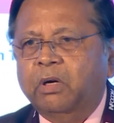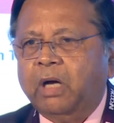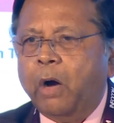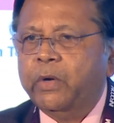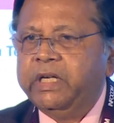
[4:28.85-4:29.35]

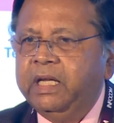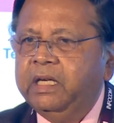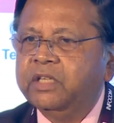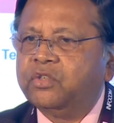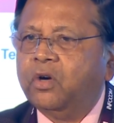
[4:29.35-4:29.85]
Our
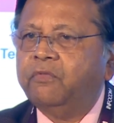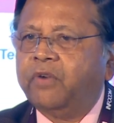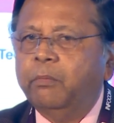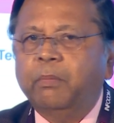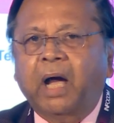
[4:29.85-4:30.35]
dean is
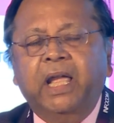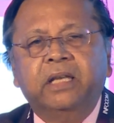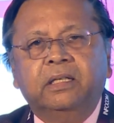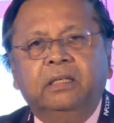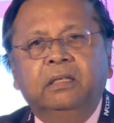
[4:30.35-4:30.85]
drawn from
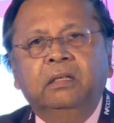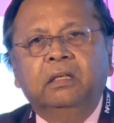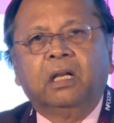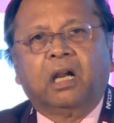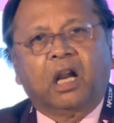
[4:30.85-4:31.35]
IIT
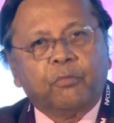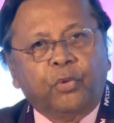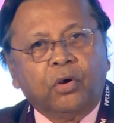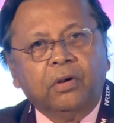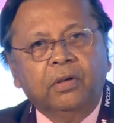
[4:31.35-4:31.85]

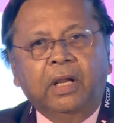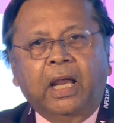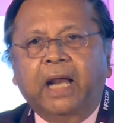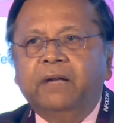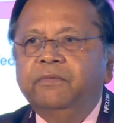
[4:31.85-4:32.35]
Kharagpur
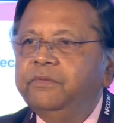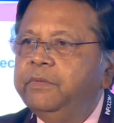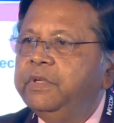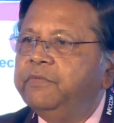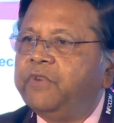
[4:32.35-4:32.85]
and
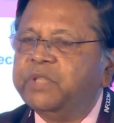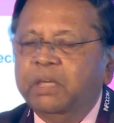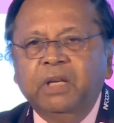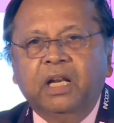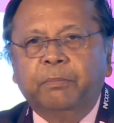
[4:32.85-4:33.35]
from
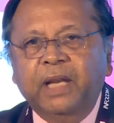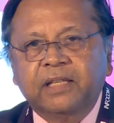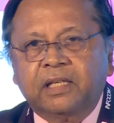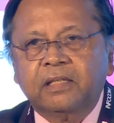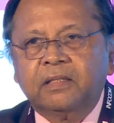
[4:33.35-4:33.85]
similar
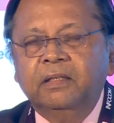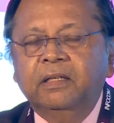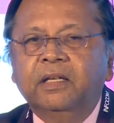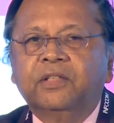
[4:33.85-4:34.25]
places.